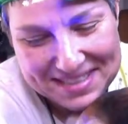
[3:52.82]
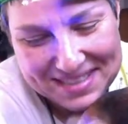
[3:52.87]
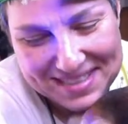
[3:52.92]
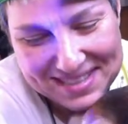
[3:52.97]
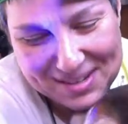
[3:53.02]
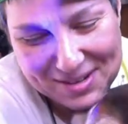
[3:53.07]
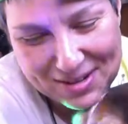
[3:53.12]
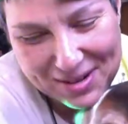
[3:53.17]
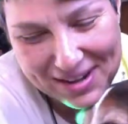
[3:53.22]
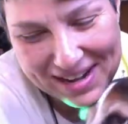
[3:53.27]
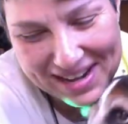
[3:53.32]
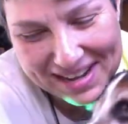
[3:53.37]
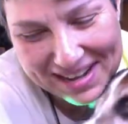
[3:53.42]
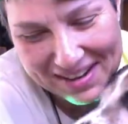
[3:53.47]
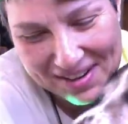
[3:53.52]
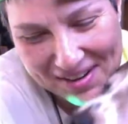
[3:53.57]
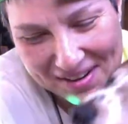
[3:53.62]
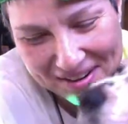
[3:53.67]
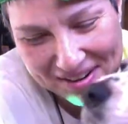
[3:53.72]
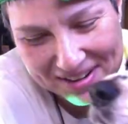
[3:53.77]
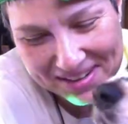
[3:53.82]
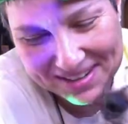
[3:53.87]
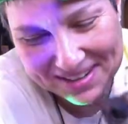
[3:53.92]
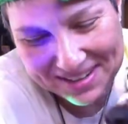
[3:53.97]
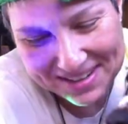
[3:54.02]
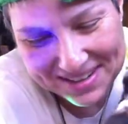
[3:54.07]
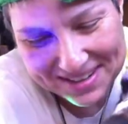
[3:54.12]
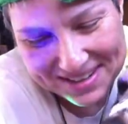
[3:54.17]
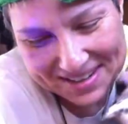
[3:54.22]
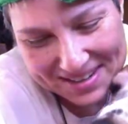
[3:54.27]
the Great Arc
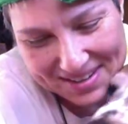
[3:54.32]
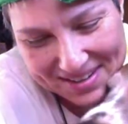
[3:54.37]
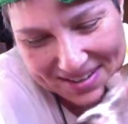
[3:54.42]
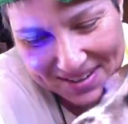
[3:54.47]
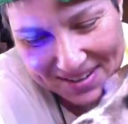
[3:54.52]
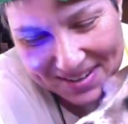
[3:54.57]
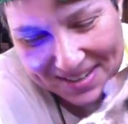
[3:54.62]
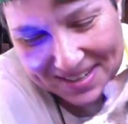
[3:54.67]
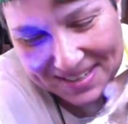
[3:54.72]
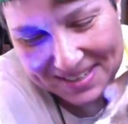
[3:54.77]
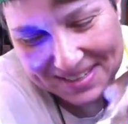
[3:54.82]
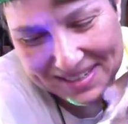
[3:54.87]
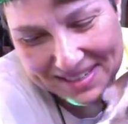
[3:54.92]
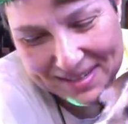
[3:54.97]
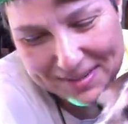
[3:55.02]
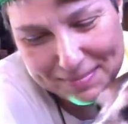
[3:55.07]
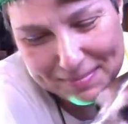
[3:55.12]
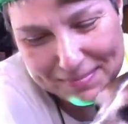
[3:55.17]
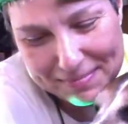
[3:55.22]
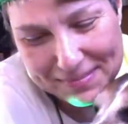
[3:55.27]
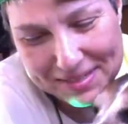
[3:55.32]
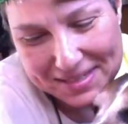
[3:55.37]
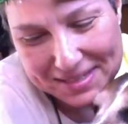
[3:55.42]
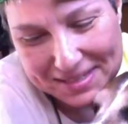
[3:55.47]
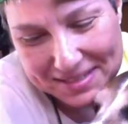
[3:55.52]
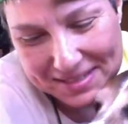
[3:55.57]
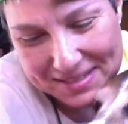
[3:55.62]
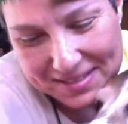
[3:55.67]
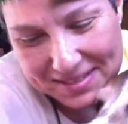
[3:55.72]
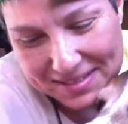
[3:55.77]
Arcanium
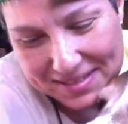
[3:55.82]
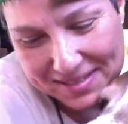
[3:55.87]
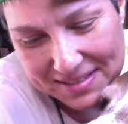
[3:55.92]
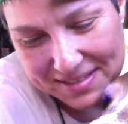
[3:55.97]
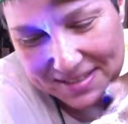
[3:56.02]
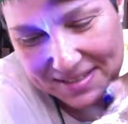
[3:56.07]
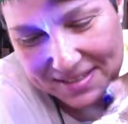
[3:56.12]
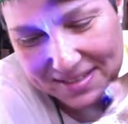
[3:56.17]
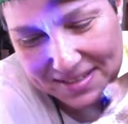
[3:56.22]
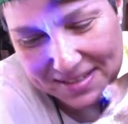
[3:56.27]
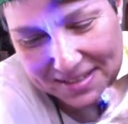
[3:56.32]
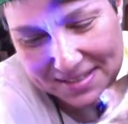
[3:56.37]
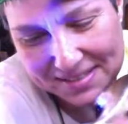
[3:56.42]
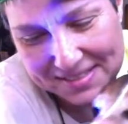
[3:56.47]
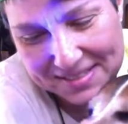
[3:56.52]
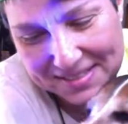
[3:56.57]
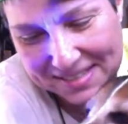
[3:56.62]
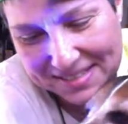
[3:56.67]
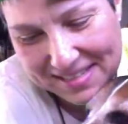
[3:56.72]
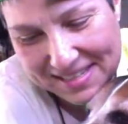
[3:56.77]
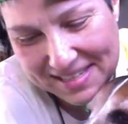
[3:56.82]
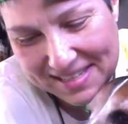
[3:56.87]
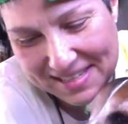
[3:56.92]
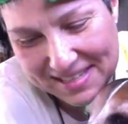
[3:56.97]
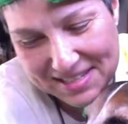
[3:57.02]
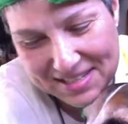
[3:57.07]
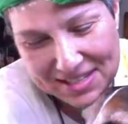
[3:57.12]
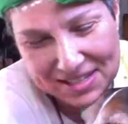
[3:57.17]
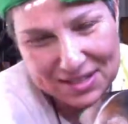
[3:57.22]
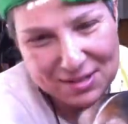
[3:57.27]
Gnostics
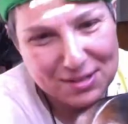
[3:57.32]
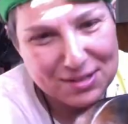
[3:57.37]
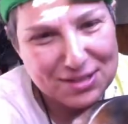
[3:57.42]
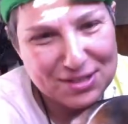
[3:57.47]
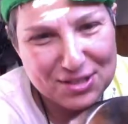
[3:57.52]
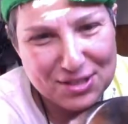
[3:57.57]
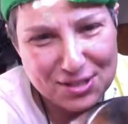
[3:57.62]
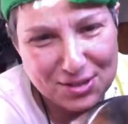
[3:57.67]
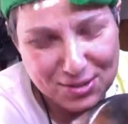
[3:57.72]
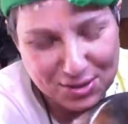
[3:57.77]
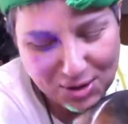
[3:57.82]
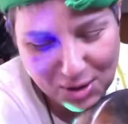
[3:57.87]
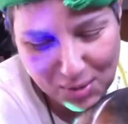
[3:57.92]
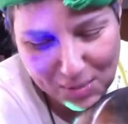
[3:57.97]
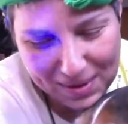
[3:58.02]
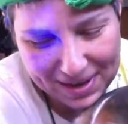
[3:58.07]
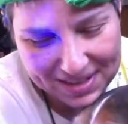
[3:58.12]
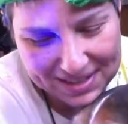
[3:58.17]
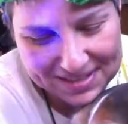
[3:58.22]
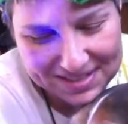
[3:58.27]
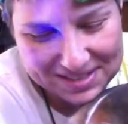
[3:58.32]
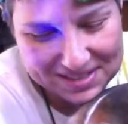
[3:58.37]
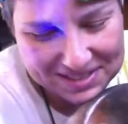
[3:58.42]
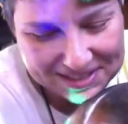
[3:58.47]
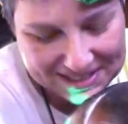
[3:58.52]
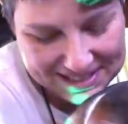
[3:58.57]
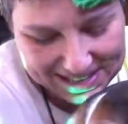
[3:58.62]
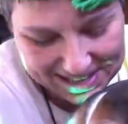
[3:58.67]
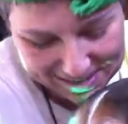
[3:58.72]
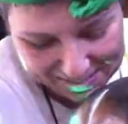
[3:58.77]
Teaching. Dude, go back to
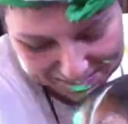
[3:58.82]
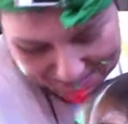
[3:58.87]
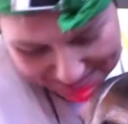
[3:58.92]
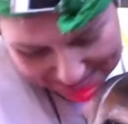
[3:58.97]
sleep.